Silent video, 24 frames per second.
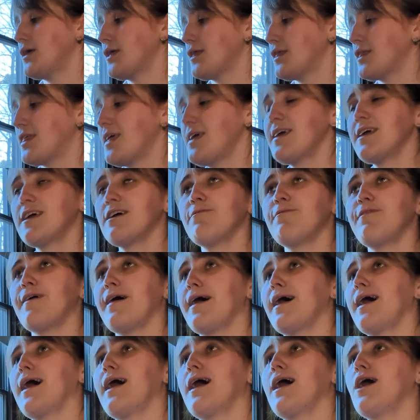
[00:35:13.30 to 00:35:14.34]
Think of
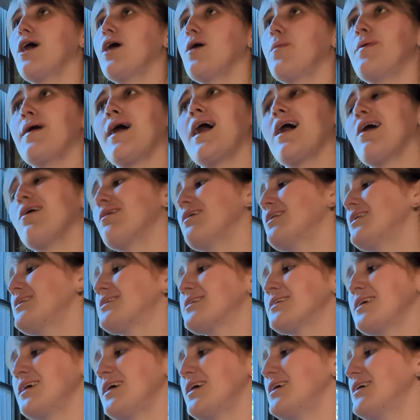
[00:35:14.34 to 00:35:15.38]
how
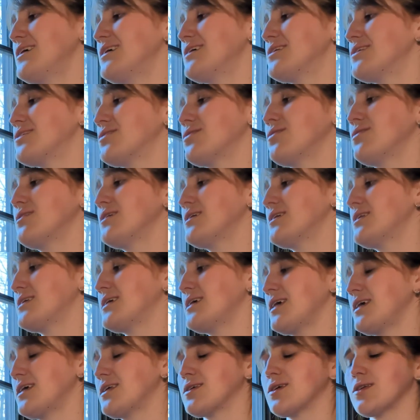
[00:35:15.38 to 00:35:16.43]
powerlessness only
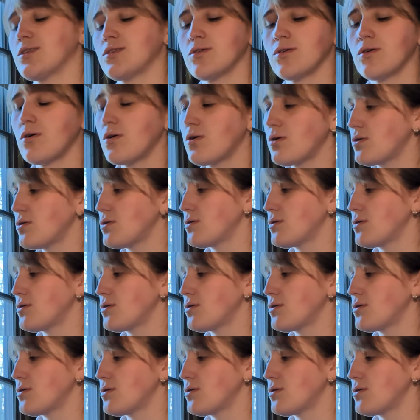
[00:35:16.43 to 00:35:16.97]
takes a toll.